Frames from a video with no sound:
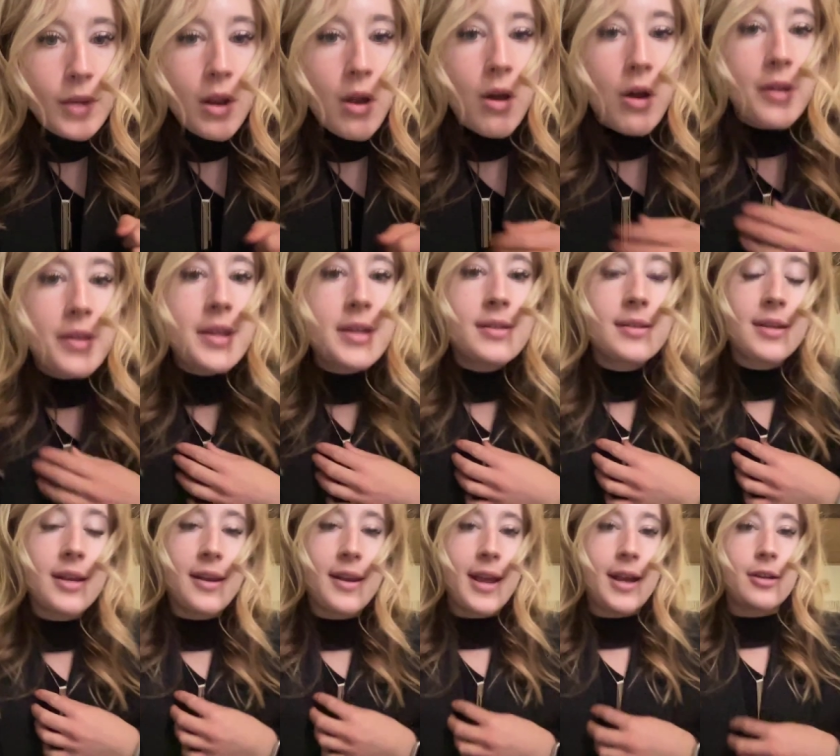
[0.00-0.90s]
on this
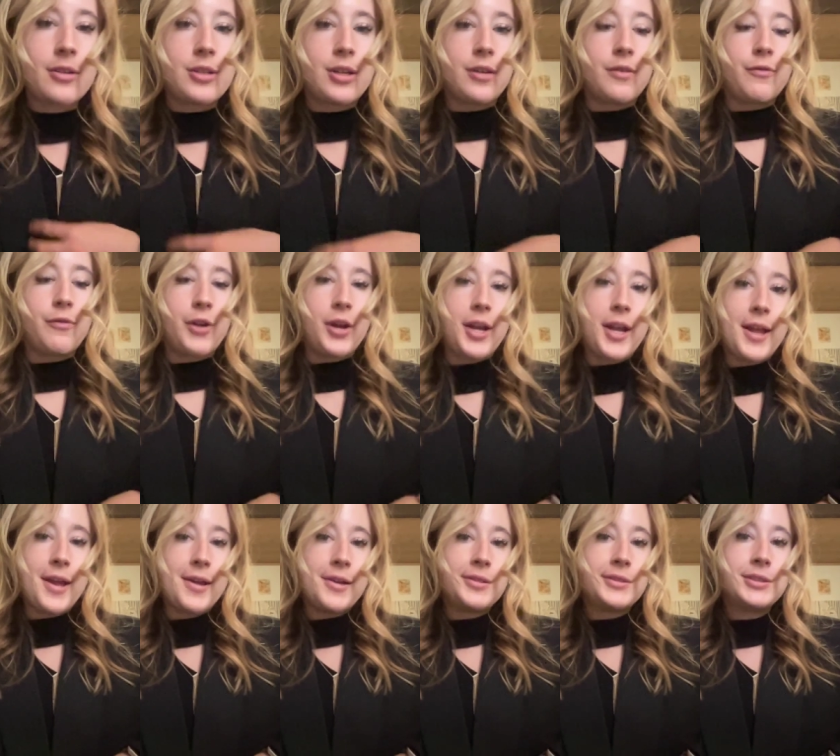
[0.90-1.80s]
connection for
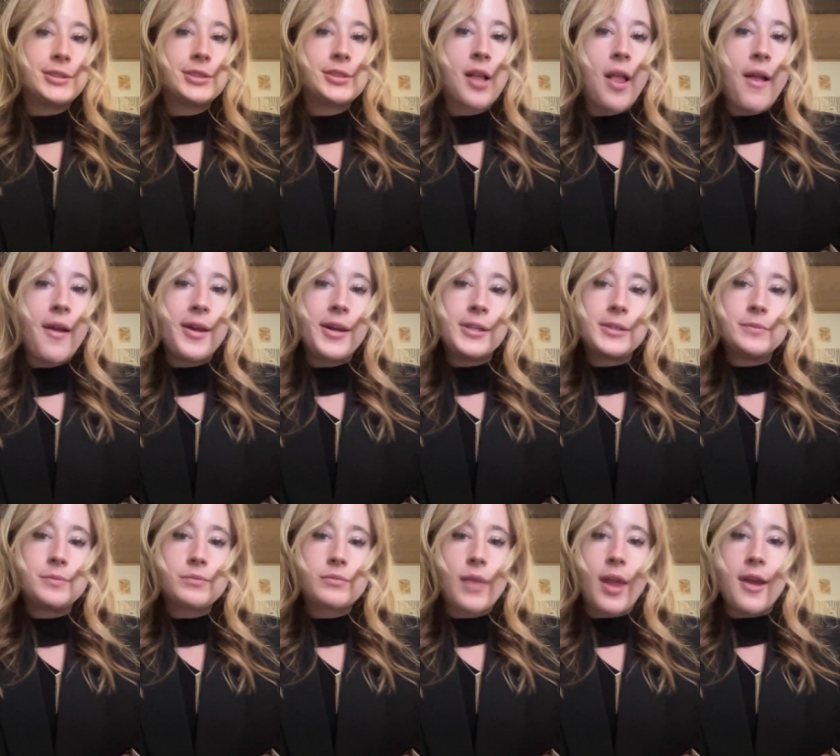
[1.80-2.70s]
you.
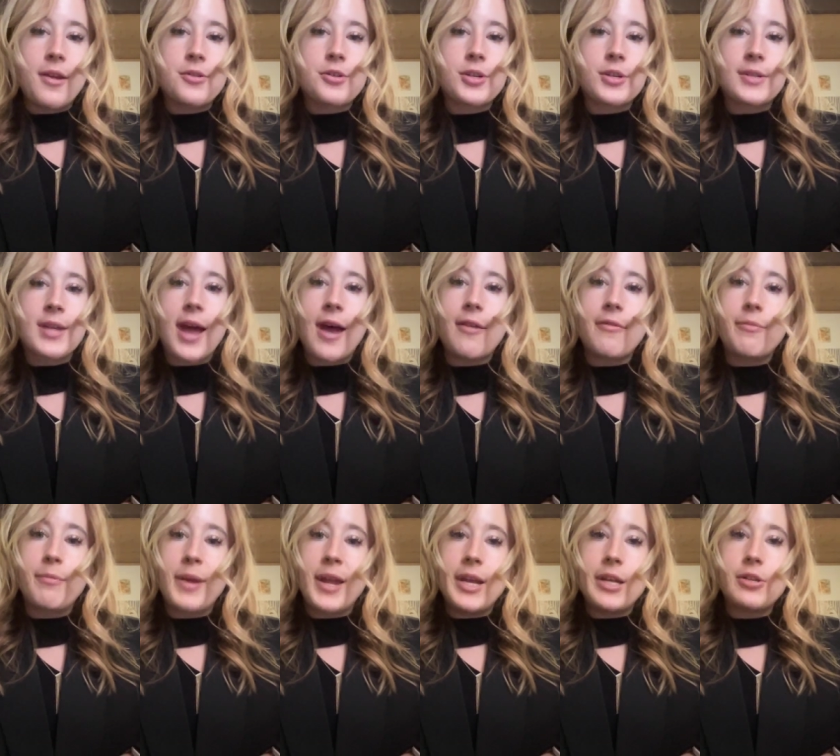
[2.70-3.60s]
And just
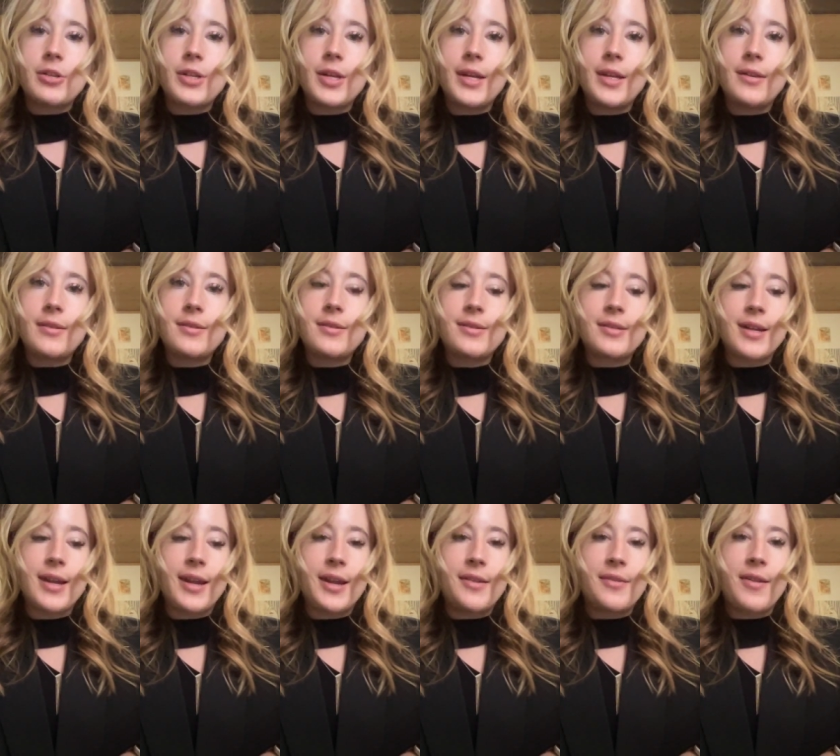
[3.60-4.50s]
have patience
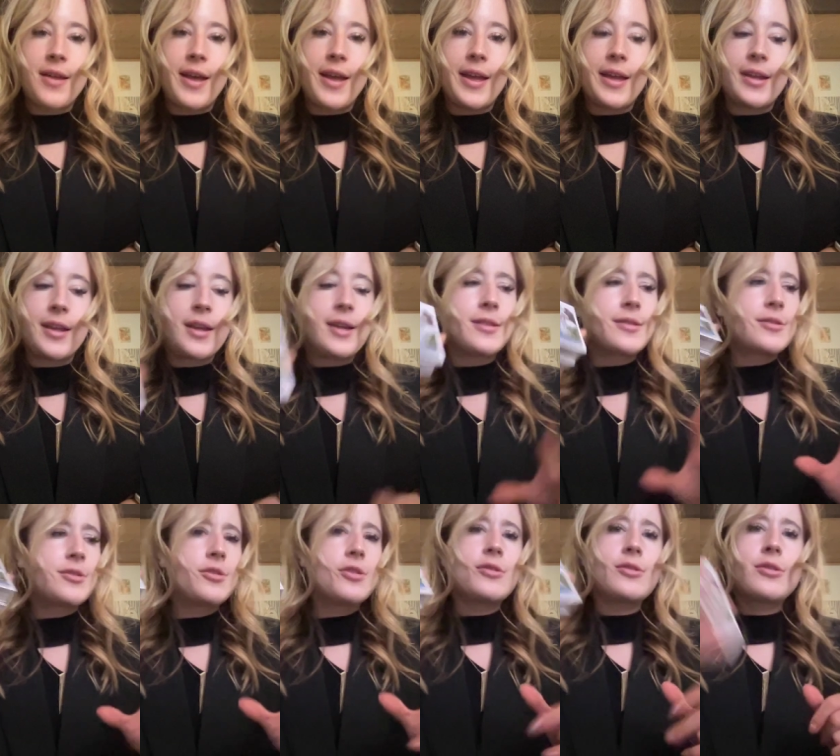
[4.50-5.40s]
and like
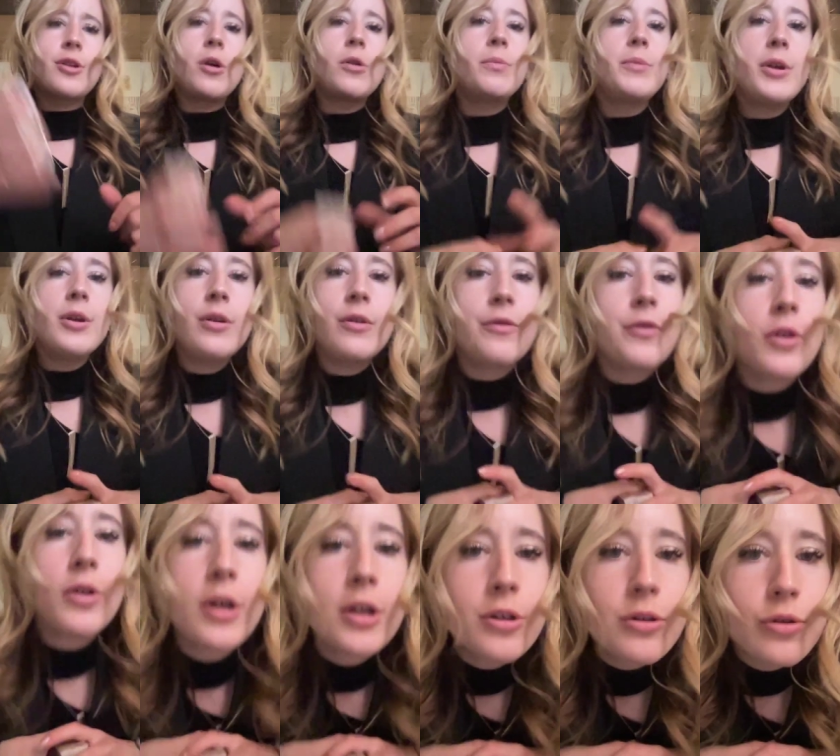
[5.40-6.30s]
it's just so
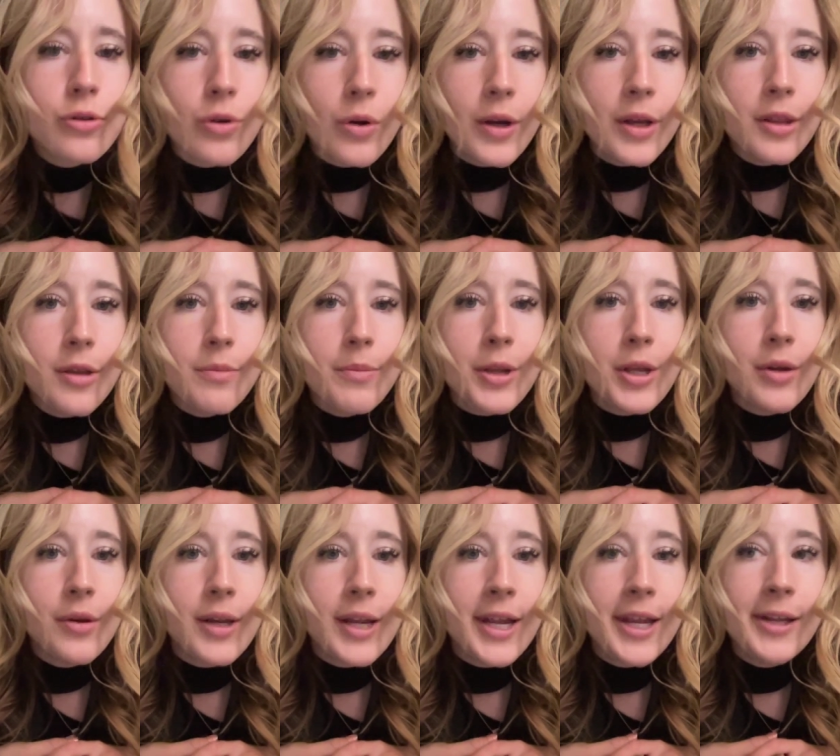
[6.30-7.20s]
beautiful. Enjoy the
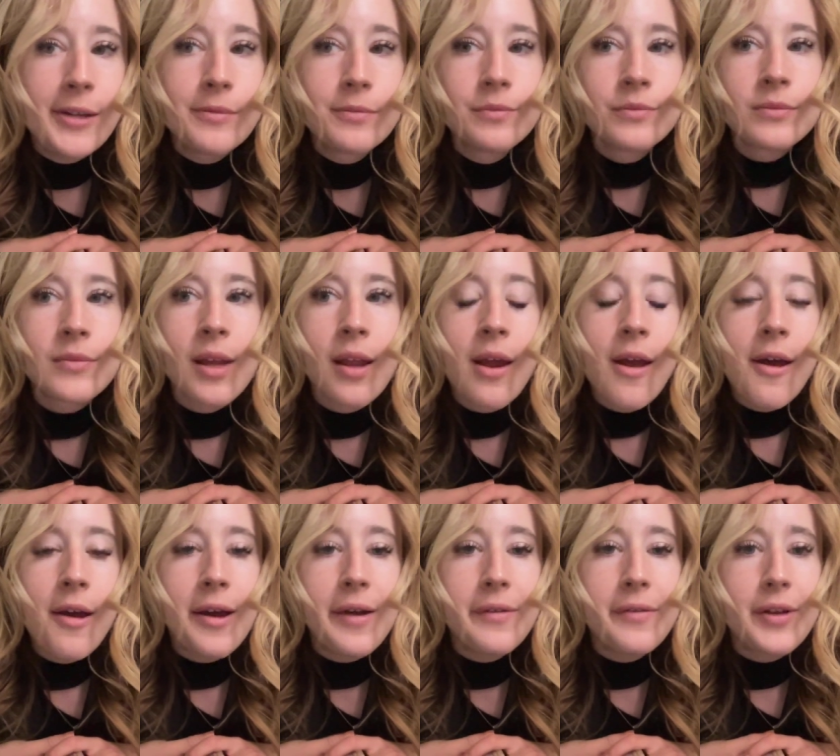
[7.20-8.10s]
beauty
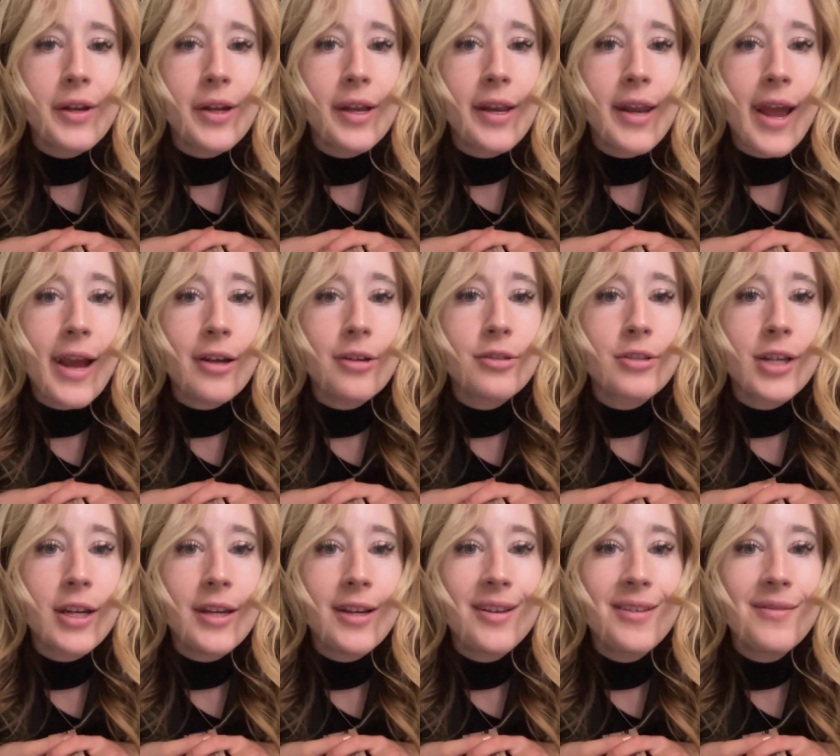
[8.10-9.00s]
of the
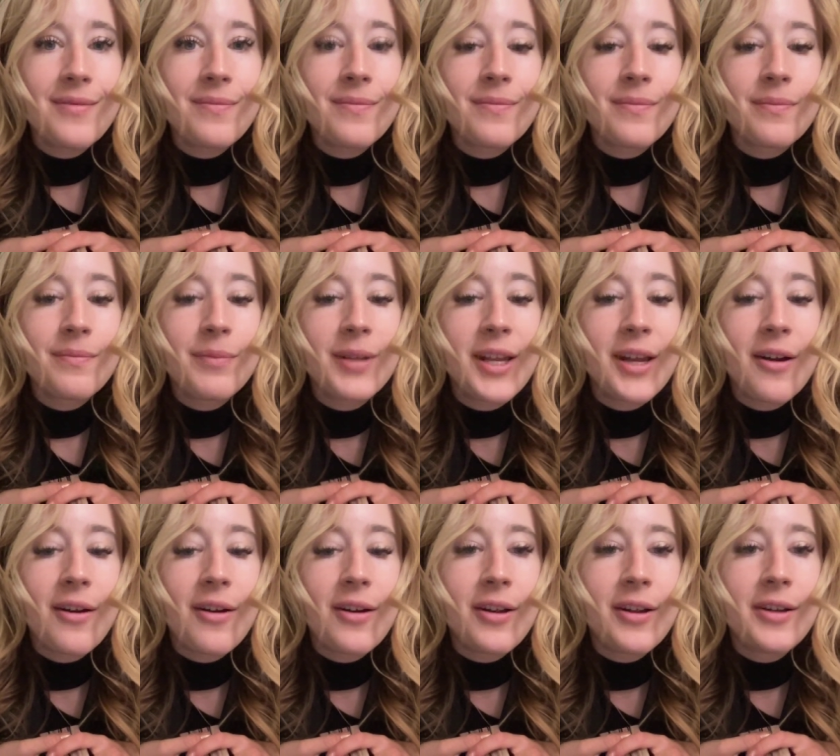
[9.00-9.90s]
connection
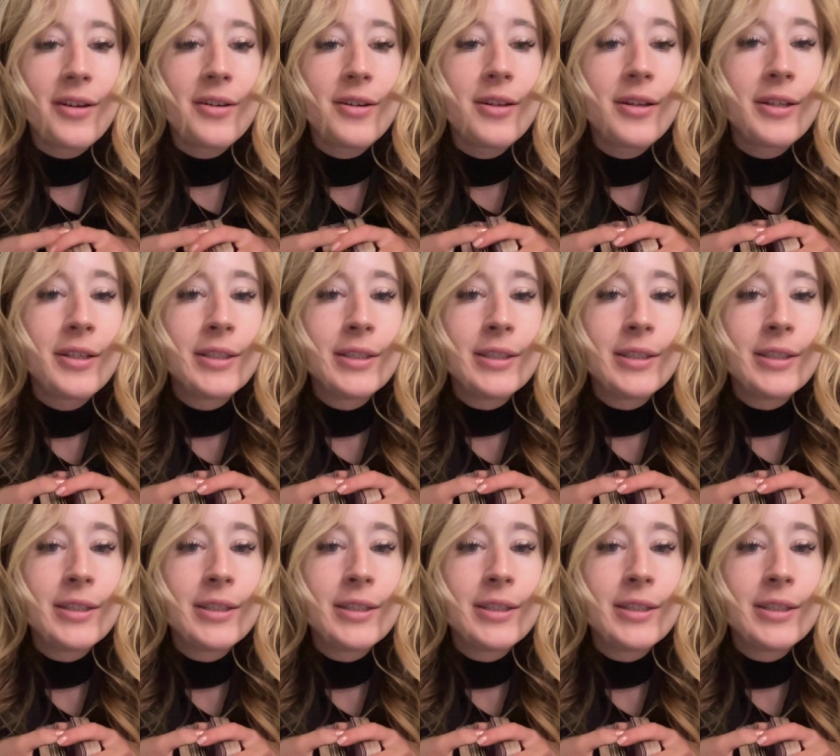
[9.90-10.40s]
beyond